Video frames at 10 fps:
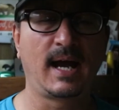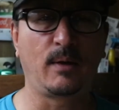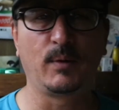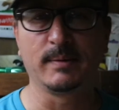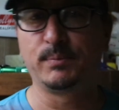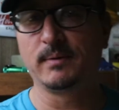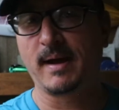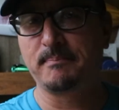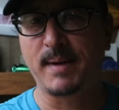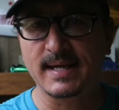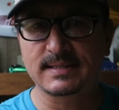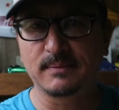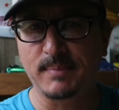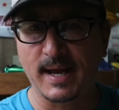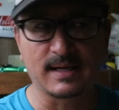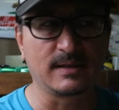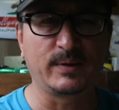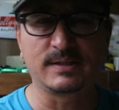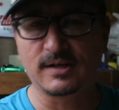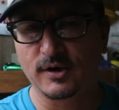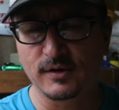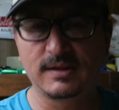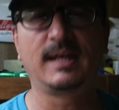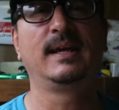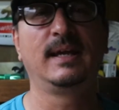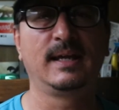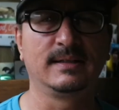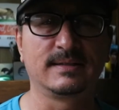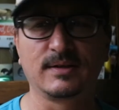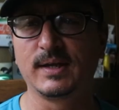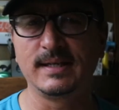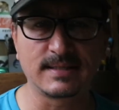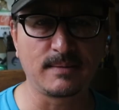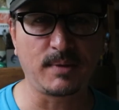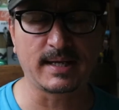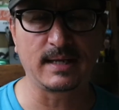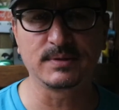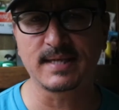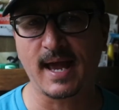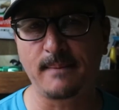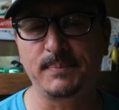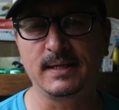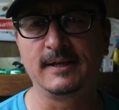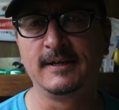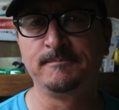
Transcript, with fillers: I went and put my basket back in the return thing and so he seemed like he was happy